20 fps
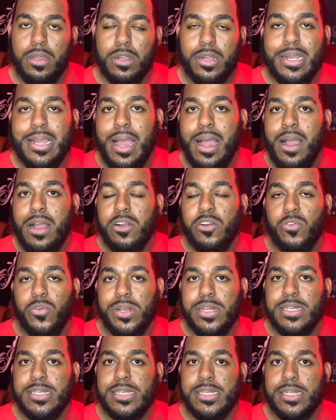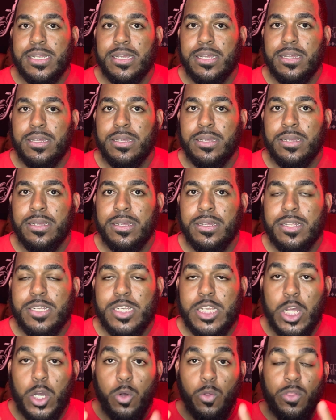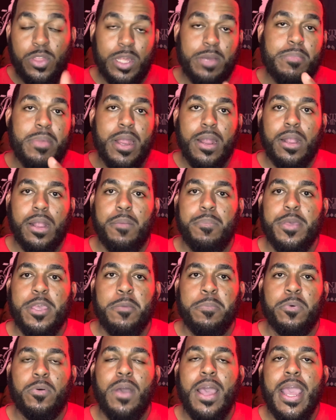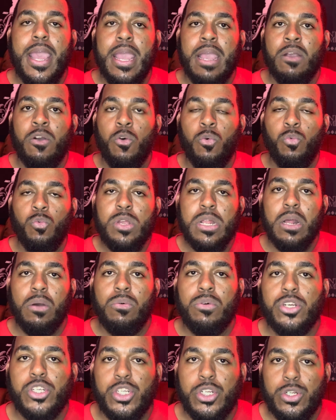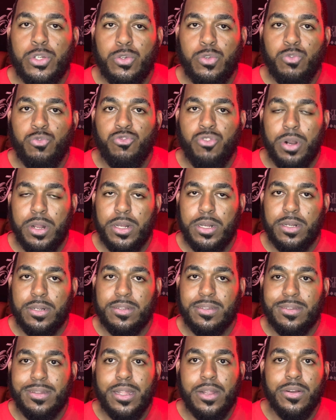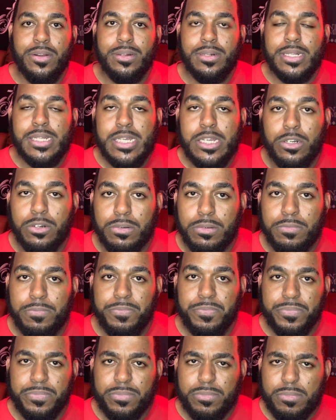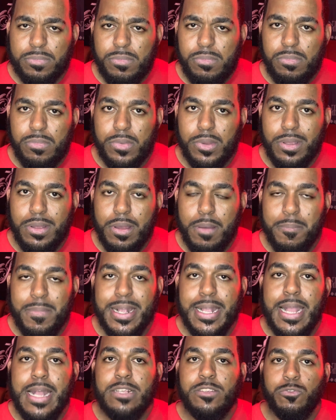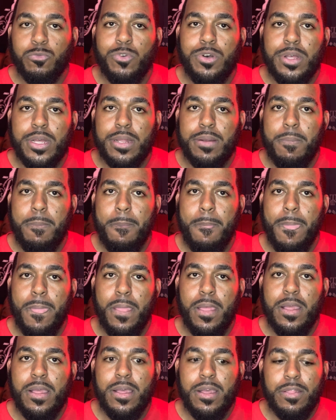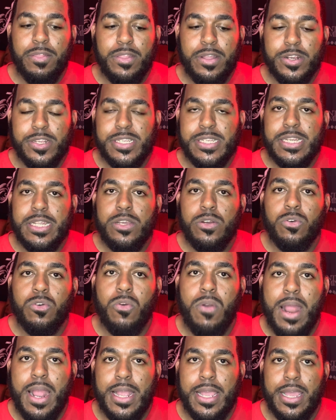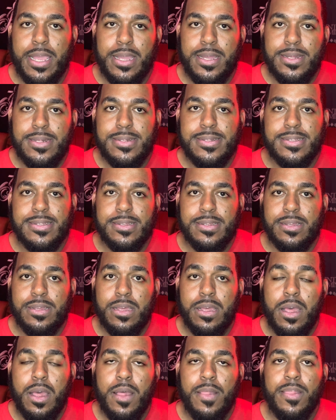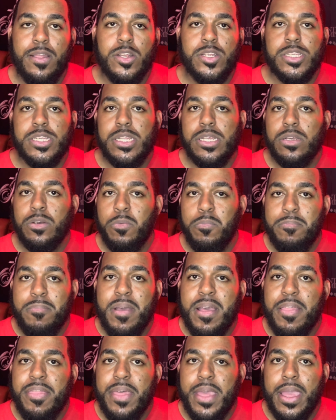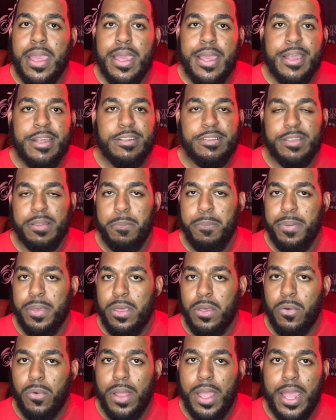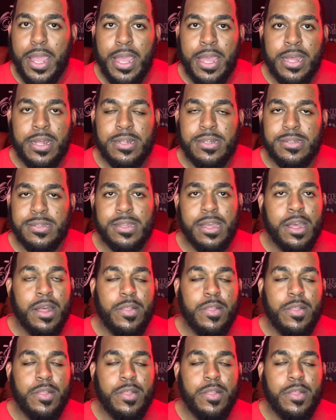Congress told the American people, hey, we don't want you to do drugs. They're illegal. But guess what? They're still crackheads. They're still meth heads, pill heads.